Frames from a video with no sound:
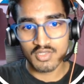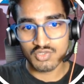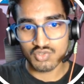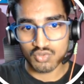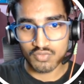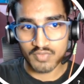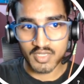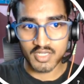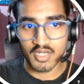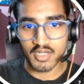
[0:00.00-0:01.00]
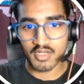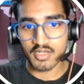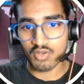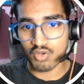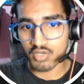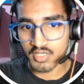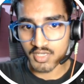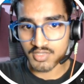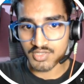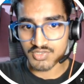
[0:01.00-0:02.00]
So we created
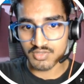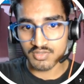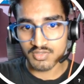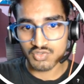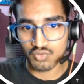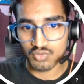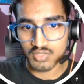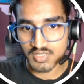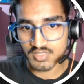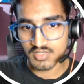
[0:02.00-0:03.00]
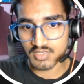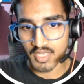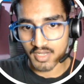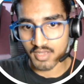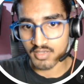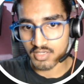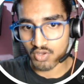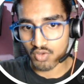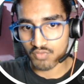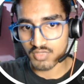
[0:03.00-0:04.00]
organization. So this is the
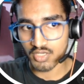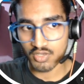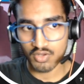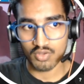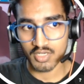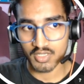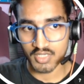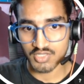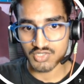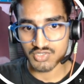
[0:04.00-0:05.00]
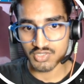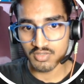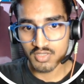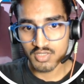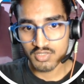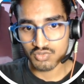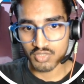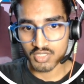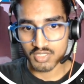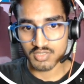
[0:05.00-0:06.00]
hierarchy of the organization.
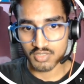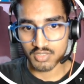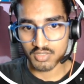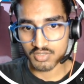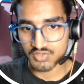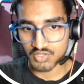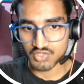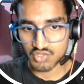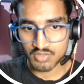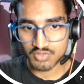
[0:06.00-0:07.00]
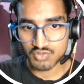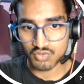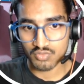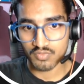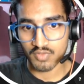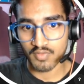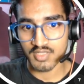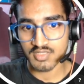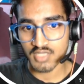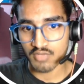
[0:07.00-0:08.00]
So it is a structure. So we
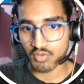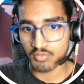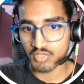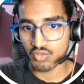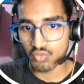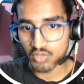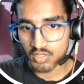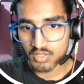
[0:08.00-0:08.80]
will start from the root.